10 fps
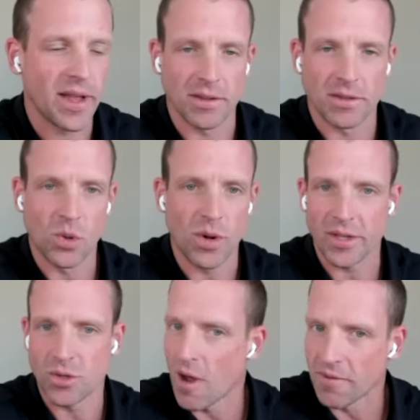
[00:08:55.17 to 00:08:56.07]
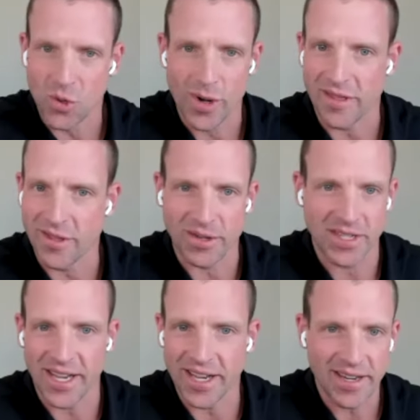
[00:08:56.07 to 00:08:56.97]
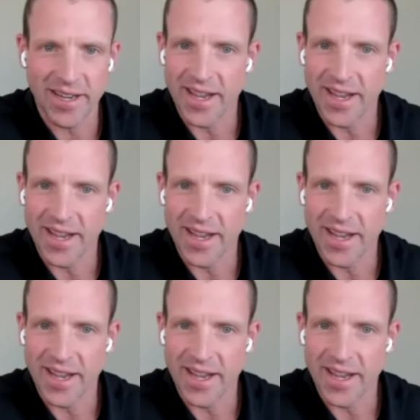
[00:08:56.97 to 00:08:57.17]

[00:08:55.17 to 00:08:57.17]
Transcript: in 2012, 2013?